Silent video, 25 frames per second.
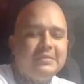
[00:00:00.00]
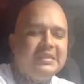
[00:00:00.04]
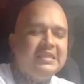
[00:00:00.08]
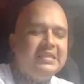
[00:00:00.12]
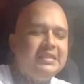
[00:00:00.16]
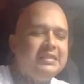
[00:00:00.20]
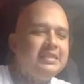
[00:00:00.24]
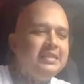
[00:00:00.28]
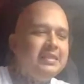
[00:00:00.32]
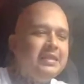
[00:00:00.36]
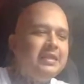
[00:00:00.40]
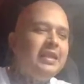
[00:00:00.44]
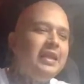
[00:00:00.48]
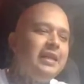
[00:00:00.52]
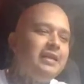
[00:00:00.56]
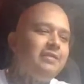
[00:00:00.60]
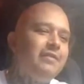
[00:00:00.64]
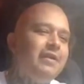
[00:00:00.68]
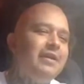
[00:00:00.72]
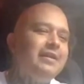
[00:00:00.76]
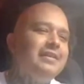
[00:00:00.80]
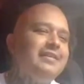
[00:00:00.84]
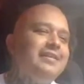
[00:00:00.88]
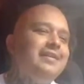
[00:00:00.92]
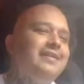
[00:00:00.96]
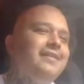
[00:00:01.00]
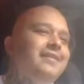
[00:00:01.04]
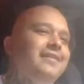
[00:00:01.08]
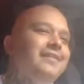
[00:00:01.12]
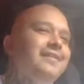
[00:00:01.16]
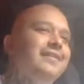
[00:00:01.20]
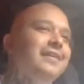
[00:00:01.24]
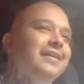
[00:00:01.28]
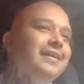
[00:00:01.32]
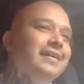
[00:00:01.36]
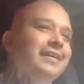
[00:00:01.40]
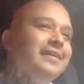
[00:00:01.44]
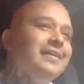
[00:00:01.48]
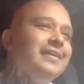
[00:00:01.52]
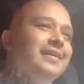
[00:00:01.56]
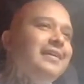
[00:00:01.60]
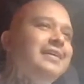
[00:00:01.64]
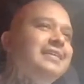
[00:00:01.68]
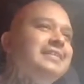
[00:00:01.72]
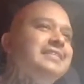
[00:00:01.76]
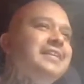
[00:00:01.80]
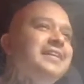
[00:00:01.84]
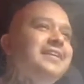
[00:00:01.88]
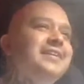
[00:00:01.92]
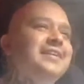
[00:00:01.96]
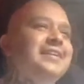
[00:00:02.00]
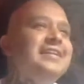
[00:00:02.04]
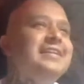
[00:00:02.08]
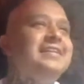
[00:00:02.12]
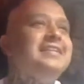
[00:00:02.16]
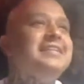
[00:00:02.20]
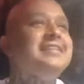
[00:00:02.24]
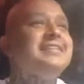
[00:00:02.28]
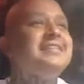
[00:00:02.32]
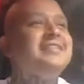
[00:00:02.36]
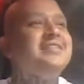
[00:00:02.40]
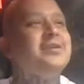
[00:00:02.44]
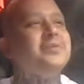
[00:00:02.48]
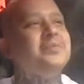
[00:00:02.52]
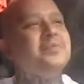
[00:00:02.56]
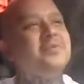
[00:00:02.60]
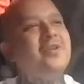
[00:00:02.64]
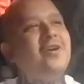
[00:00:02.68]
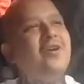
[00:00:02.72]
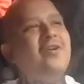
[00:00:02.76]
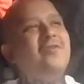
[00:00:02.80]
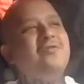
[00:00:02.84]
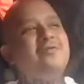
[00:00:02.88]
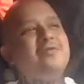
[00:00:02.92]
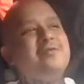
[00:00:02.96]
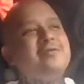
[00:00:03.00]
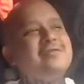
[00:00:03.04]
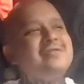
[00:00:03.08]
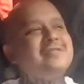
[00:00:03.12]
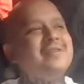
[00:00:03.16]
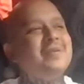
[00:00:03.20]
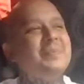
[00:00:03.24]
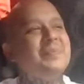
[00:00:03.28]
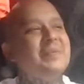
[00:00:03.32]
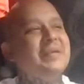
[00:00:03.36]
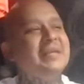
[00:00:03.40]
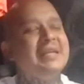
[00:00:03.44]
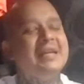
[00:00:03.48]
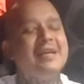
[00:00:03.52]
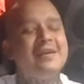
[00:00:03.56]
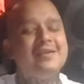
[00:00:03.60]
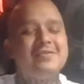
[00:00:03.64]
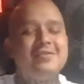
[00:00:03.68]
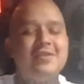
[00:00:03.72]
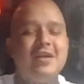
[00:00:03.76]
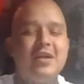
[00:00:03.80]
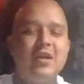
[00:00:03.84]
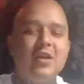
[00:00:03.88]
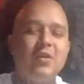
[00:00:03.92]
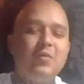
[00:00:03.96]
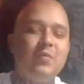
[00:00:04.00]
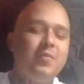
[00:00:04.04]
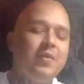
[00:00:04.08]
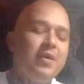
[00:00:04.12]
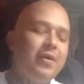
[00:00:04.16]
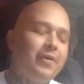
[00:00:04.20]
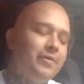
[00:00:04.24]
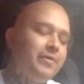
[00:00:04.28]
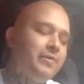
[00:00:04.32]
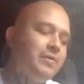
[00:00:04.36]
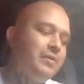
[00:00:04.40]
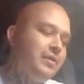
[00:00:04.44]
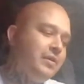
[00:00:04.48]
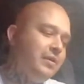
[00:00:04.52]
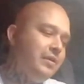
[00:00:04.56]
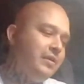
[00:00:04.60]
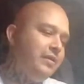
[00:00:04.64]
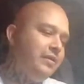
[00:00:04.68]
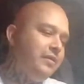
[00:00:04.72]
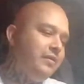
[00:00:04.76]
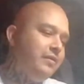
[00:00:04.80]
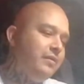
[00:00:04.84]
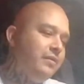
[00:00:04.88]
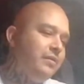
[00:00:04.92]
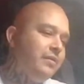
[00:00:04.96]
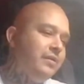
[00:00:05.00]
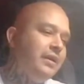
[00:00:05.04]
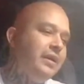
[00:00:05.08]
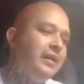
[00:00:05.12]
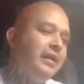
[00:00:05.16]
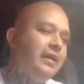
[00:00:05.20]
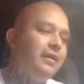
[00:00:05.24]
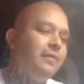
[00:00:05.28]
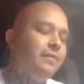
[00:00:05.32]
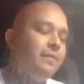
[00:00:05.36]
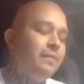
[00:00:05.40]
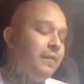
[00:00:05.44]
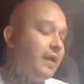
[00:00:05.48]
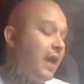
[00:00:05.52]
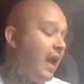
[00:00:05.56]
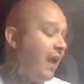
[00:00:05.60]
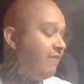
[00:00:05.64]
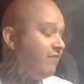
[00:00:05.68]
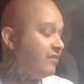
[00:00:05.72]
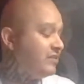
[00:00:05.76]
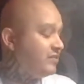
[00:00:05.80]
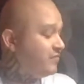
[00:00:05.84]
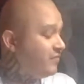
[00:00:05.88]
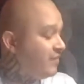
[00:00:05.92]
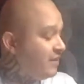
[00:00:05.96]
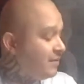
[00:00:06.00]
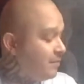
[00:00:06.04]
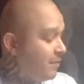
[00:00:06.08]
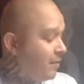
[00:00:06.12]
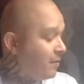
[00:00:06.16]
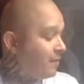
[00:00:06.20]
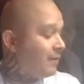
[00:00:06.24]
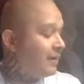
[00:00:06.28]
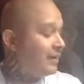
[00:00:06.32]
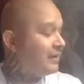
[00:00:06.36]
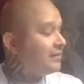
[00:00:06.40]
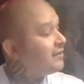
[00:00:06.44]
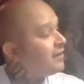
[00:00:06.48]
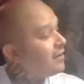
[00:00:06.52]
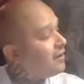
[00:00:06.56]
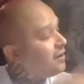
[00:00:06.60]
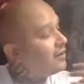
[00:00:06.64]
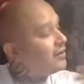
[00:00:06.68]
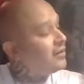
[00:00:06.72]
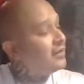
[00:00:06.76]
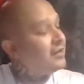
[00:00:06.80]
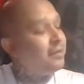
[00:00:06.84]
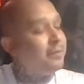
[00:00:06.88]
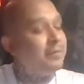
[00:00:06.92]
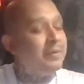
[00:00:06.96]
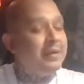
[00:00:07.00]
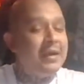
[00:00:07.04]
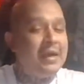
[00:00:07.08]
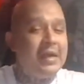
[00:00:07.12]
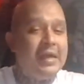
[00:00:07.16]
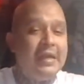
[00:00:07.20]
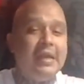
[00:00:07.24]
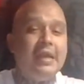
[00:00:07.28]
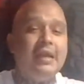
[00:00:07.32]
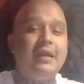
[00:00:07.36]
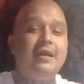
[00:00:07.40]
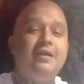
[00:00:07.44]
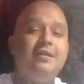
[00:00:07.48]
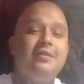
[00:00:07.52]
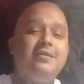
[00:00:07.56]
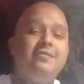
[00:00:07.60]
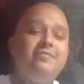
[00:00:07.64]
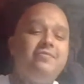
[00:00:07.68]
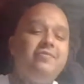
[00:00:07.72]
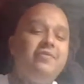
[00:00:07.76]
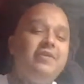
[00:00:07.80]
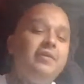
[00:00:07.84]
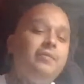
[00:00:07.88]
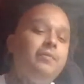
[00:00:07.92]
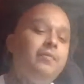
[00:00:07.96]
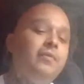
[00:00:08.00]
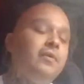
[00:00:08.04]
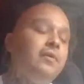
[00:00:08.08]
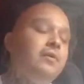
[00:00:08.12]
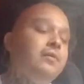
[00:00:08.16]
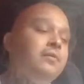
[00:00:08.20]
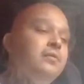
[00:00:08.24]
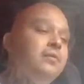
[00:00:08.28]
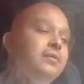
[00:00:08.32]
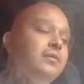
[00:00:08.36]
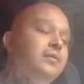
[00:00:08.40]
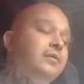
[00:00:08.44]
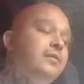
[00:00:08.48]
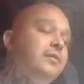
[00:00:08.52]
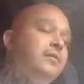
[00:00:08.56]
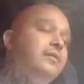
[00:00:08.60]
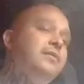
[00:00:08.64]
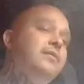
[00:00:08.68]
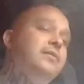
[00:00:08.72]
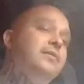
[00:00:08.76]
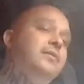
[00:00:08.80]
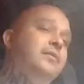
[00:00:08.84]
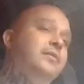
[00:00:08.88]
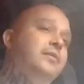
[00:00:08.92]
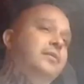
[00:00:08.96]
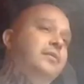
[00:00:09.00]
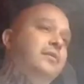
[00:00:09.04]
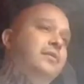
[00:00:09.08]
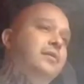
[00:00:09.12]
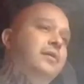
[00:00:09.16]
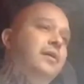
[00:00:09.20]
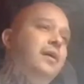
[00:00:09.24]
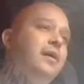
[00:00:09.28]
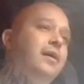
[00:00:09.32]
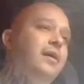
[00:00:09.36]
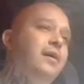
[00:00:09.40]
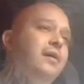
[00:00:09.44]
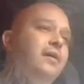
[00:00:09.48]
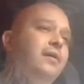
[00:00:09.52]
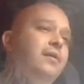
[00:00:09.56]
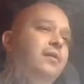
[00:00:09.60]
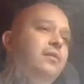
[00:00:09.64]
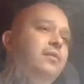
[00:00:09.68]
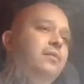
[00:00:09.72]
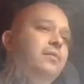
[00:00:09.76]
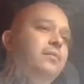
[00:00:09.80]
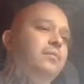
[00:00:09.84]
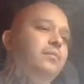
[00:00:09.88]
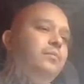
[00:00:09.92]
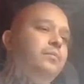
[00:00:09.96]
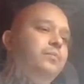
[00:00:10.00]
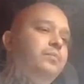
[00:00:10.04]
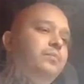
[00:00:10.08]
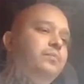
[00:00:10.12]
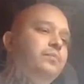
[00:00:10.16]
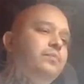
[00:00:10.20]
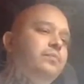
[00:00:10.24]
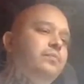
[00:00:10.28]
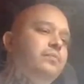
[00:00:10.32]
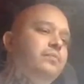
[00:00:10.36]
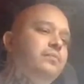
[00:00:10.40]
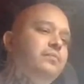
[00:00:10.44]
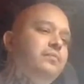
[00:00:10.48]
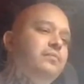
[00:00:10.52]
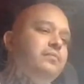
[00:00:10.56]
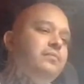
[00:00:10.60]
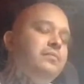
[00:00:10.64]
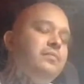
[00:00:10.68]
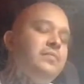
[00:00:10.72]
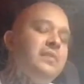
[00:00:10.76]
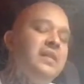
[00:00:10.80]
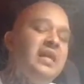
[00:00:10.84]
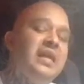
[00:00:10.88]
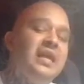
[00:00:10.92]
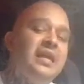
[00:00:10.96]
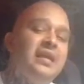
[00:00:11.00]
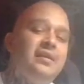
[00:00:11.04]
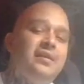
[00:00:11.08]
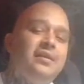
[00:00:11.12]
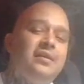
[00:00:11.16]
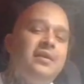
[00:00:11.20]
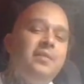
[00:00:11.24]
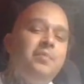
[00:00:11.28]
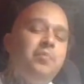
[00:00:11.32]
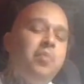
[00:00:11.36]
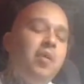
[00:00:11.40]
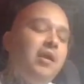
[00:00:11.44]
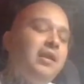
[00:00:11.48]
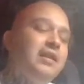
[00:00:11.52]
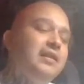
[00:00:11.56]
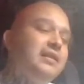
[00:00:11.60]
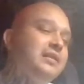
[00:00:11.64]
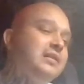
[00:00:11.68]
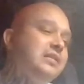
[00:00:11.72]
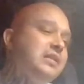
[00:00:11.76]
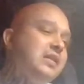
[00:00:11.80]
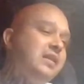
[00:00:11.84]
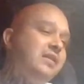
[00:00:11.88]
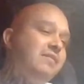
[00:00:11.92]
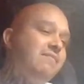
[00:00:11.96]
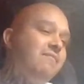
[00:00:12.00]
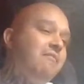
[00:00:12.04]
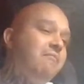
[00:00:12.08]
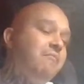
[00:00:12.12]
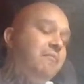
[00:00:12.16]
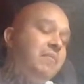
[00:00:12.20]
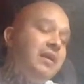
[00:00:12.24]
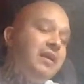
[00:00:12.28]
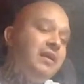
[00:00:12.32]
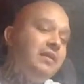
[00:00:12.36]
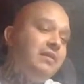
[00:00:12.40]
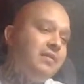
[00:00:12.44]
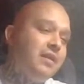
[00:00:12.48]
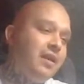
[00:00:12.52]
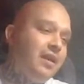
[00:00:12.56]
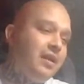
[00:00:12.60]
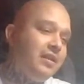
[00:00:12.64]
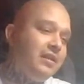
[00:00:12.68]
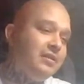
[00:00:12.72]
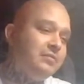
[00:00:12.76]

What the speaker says: See, like right there, look, he just jumped off to something else, talking about he can have his female right there, and he can be getting at another female. Uh, he probably doesn't even mean that.